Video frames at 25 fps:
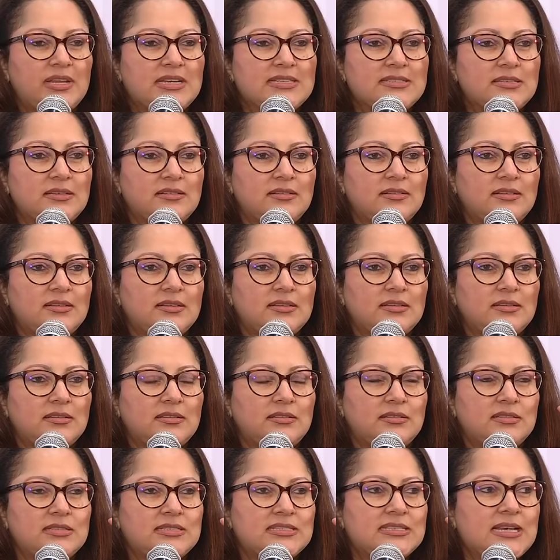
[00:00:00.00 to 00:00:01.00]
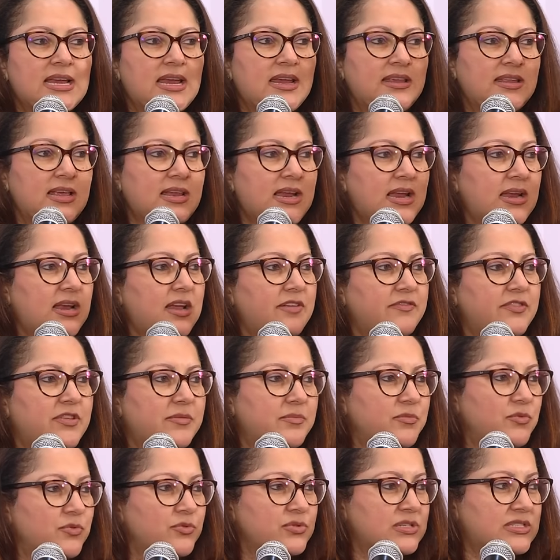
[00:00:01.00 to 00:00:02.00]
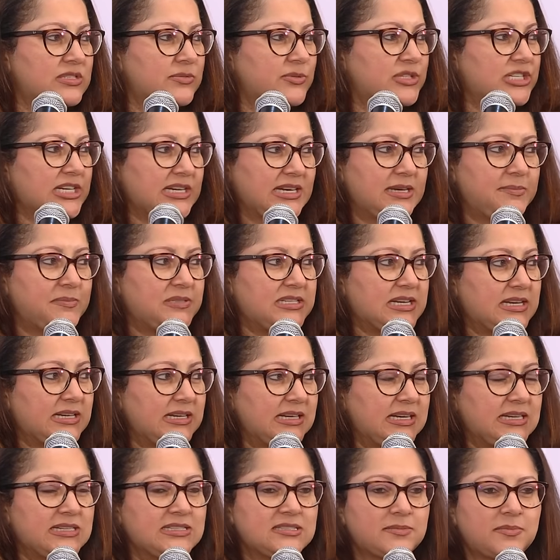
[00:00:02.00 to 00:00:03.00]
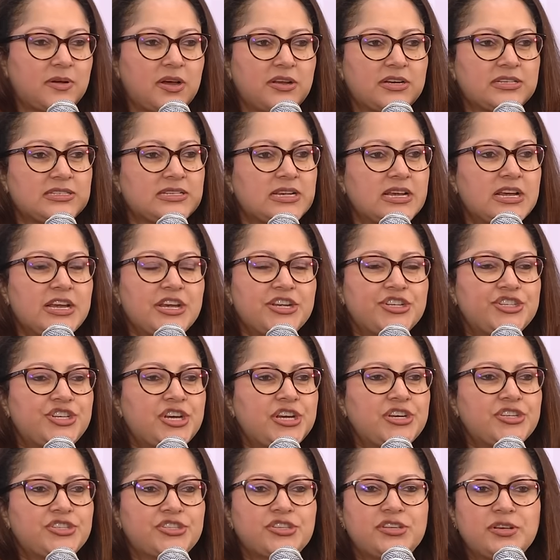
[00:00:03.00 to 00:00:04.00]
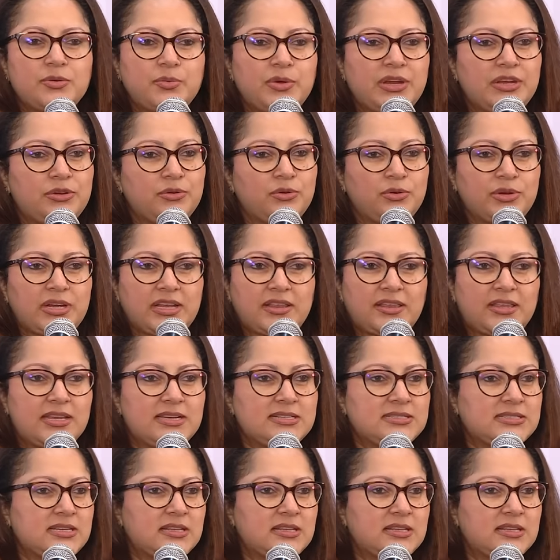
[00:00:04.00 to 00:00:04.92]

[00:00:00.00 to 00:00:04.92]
the saying that I love the most, which I keep telling kids about, is change the way you look at things and the